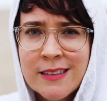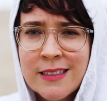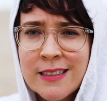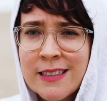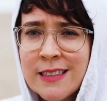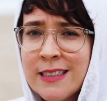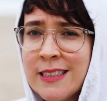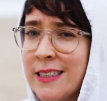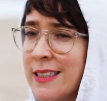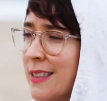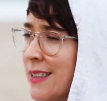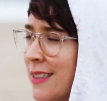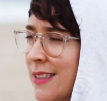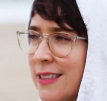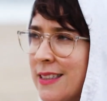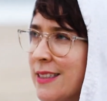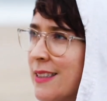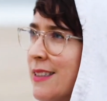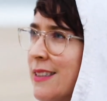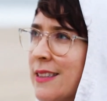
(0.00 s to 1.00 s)

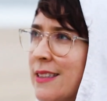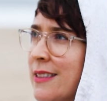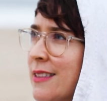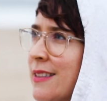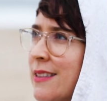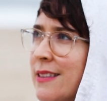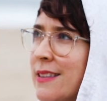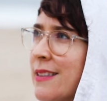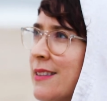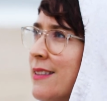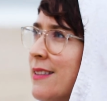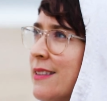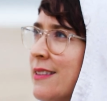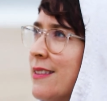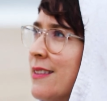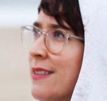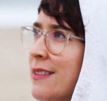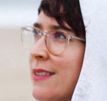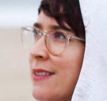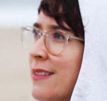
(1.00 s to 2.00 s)

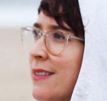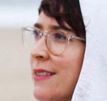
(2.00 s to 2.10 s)
(silence)